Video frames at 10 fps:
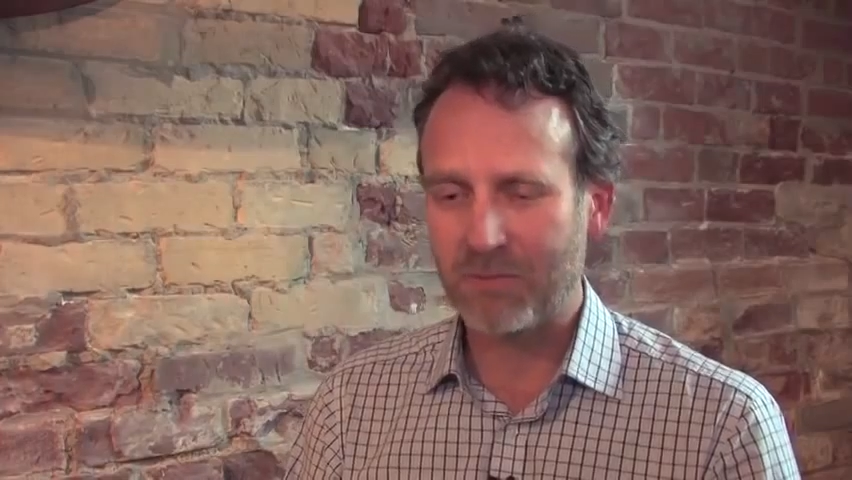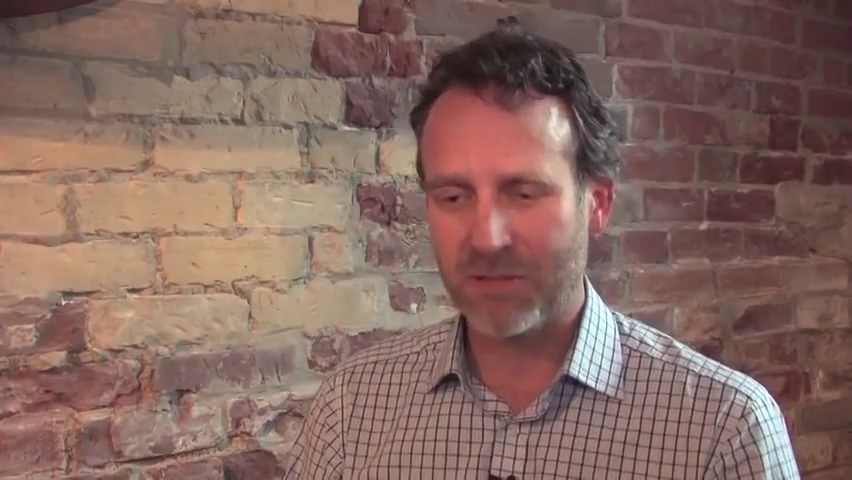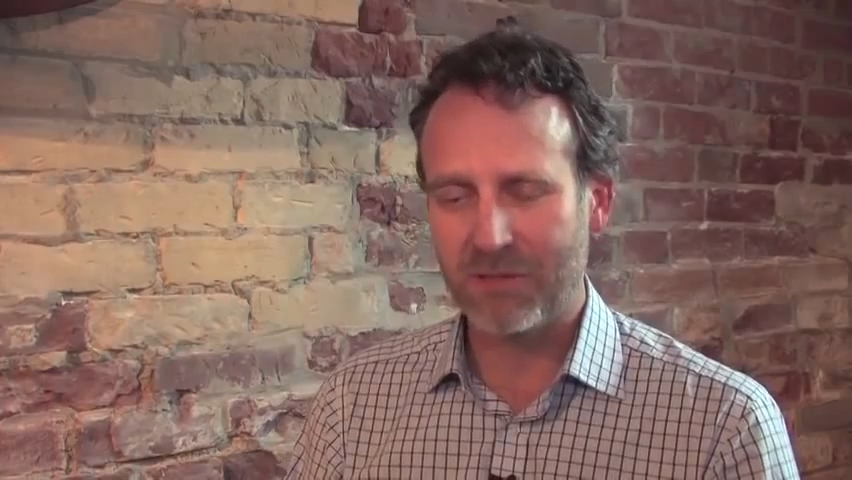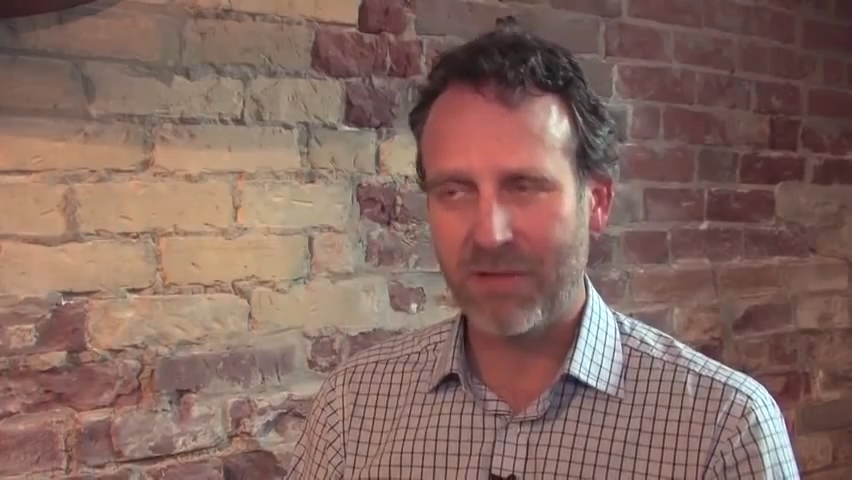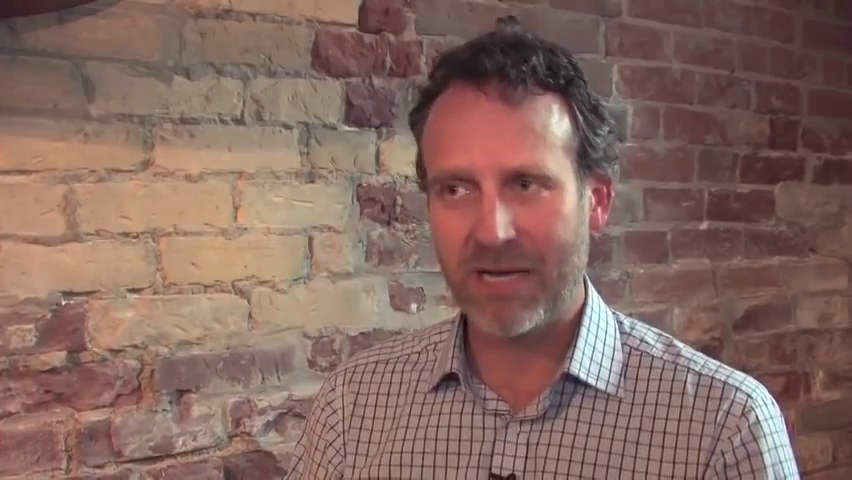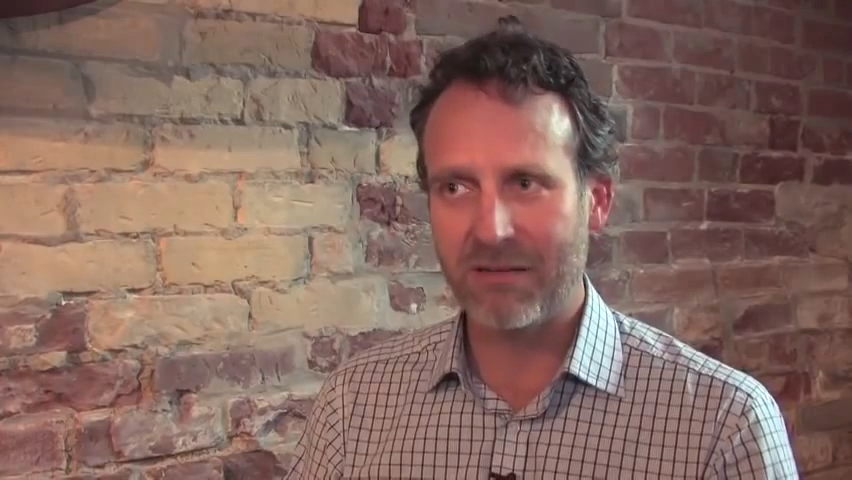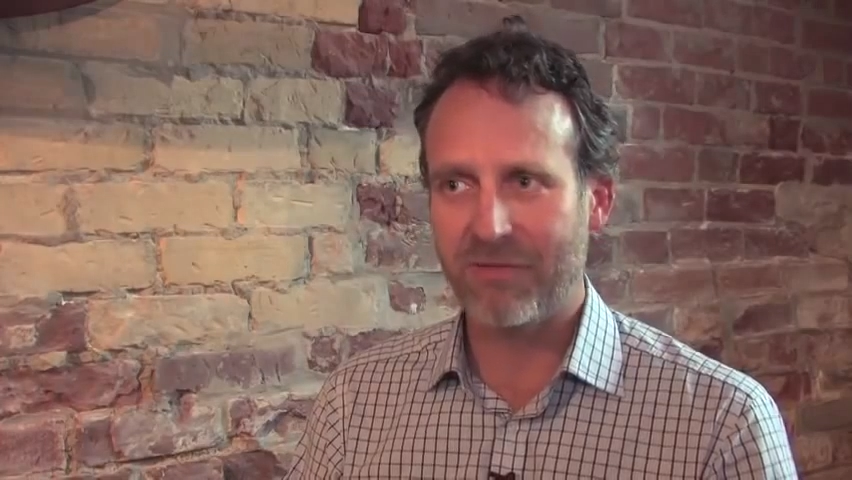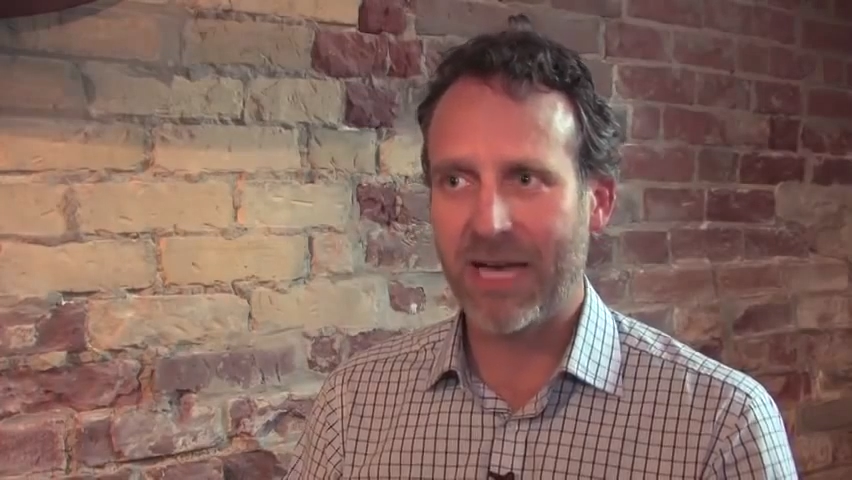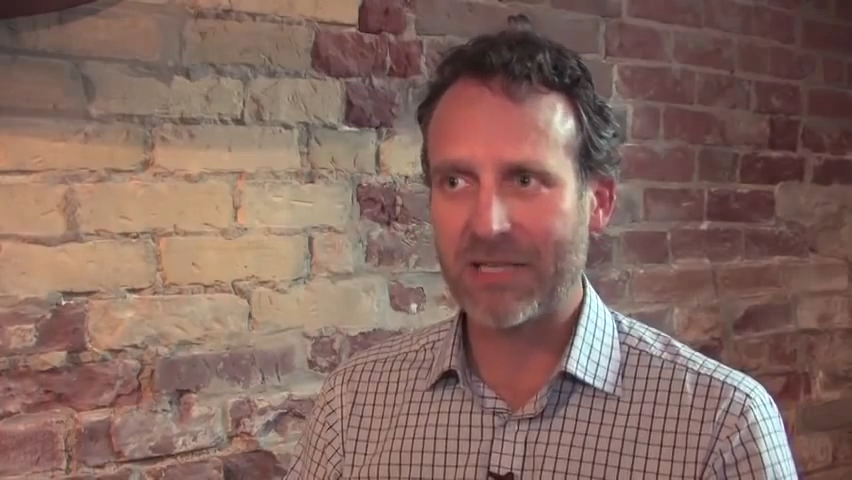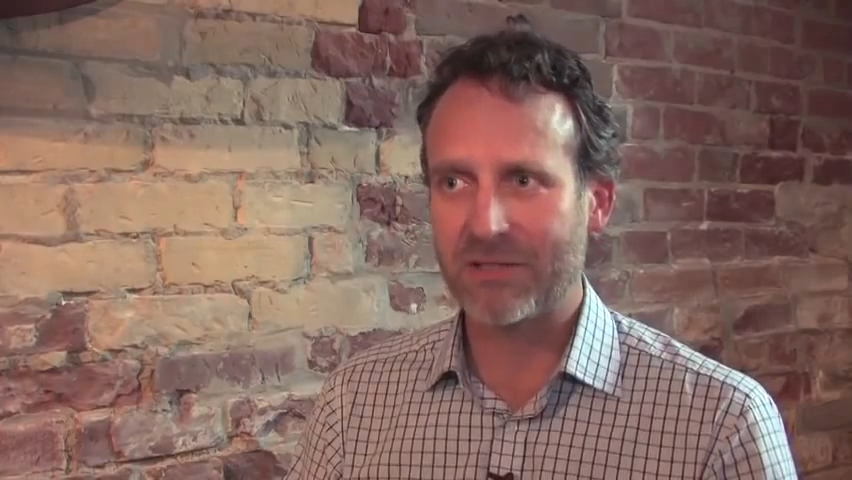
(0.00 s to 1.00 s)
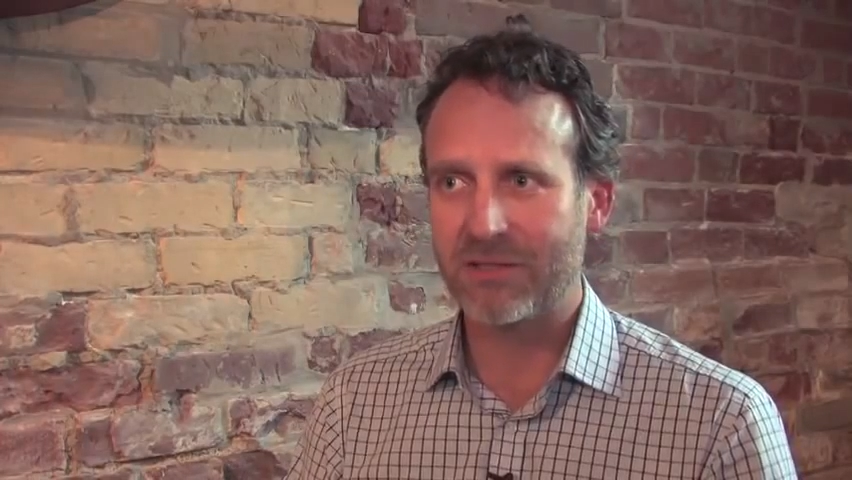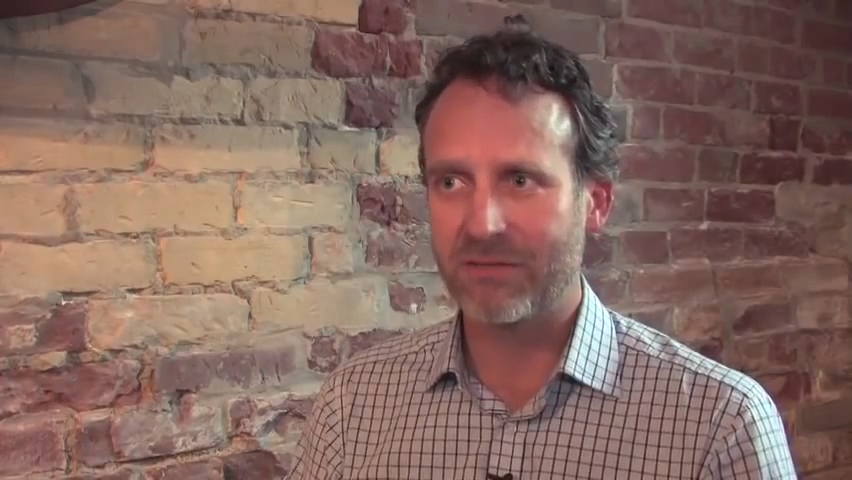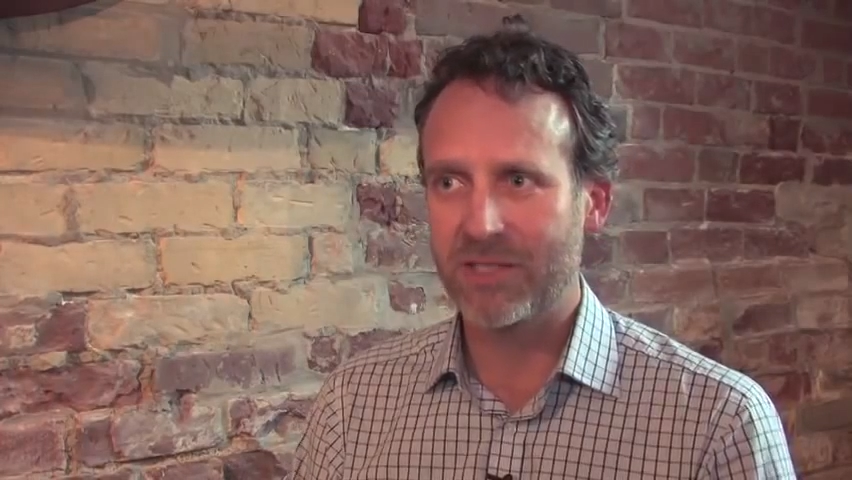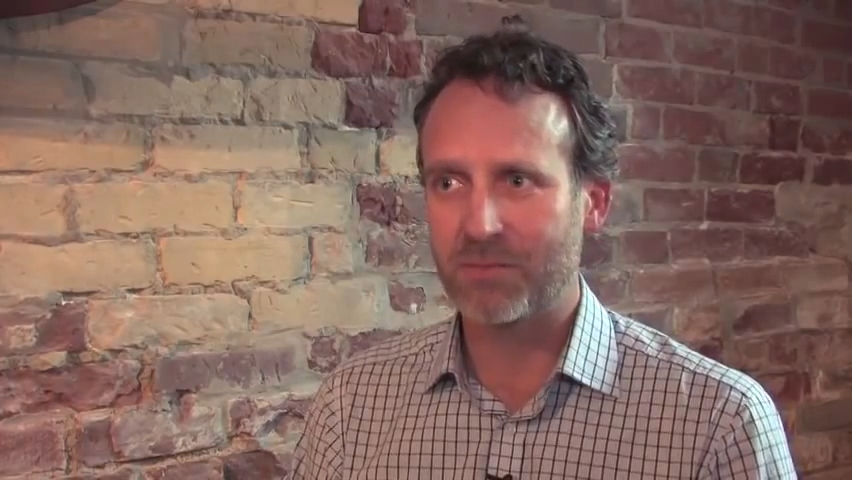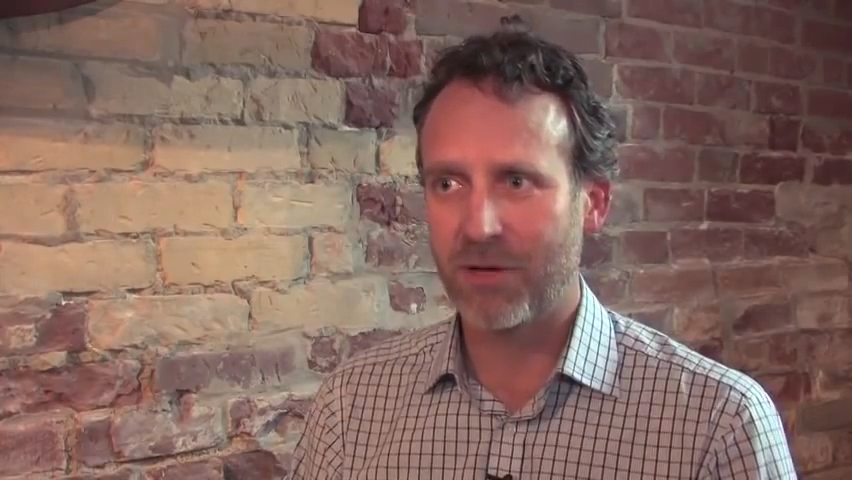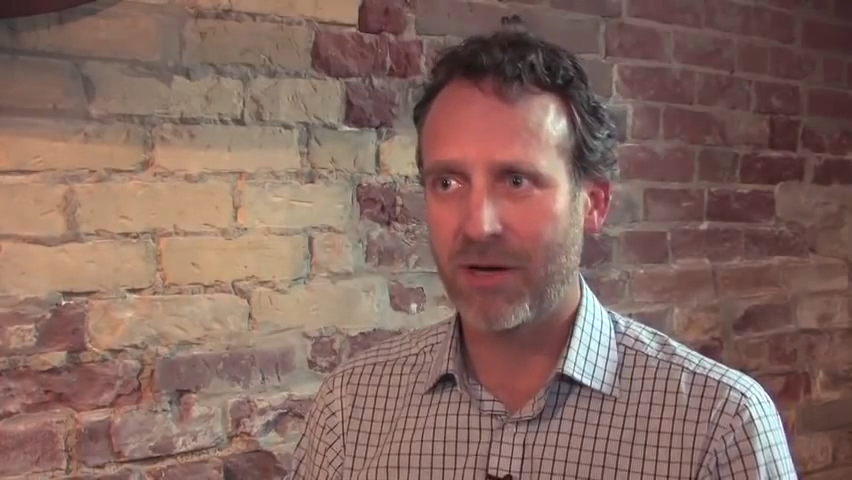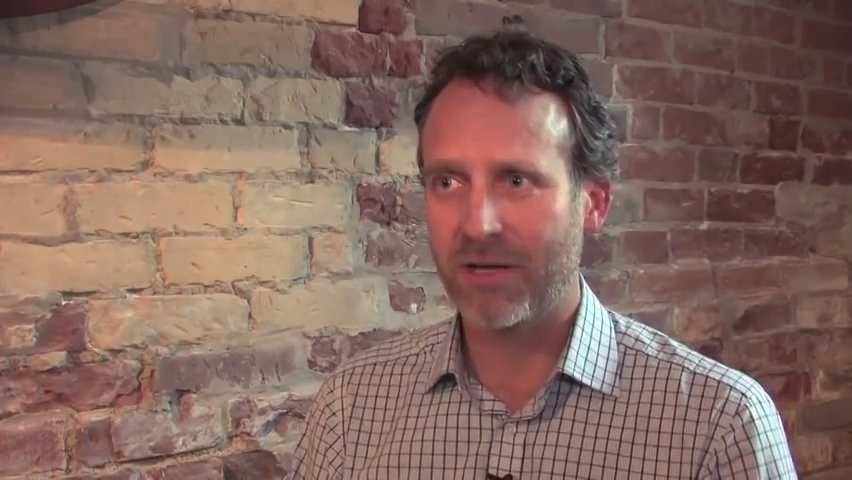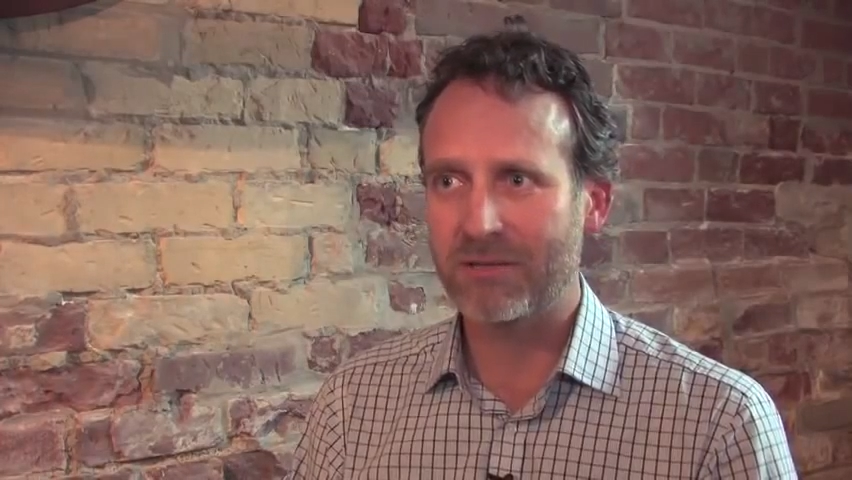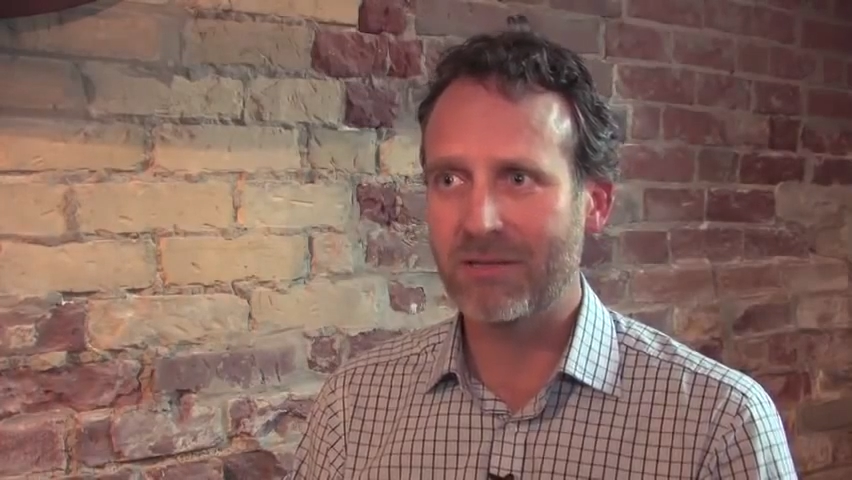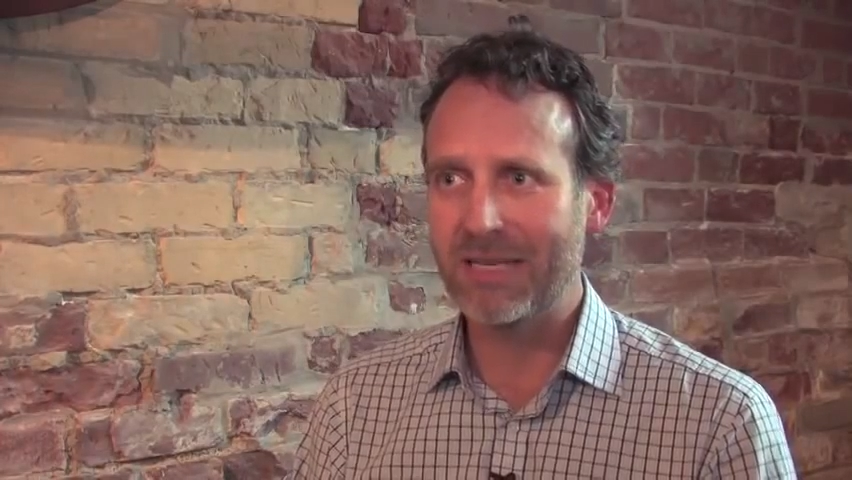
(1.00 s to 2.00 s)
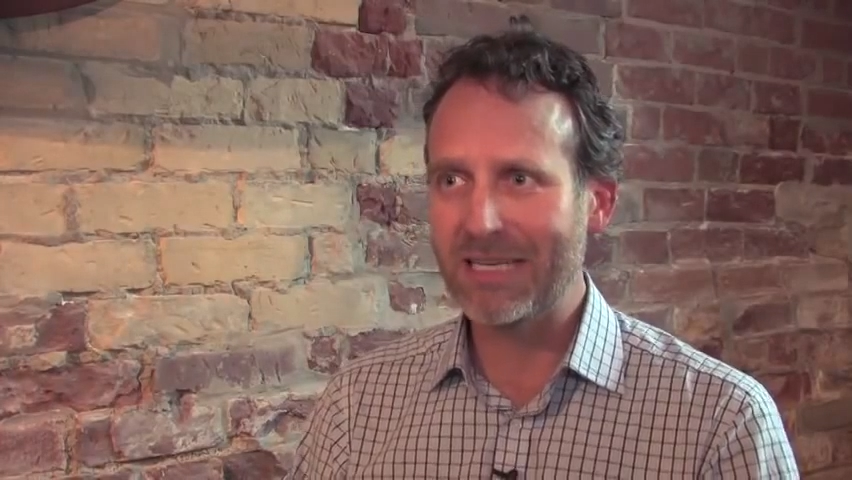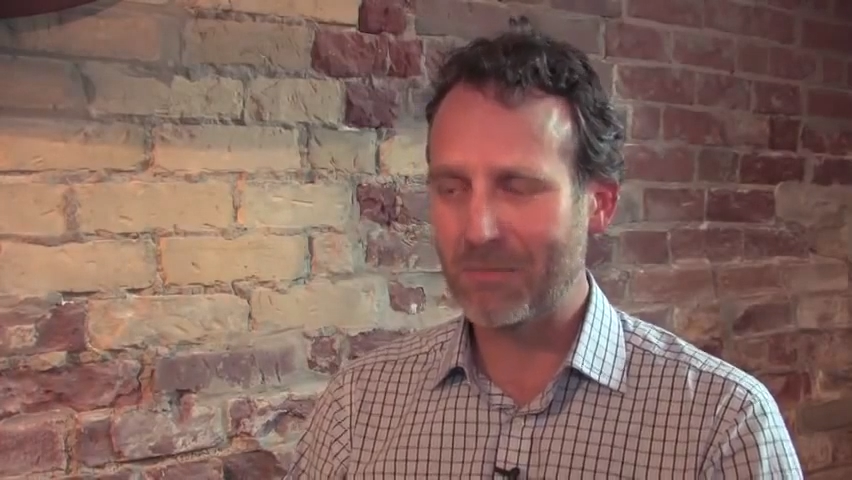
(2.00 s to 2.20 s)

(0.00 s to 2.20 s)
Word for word: but the manufacturers of these products need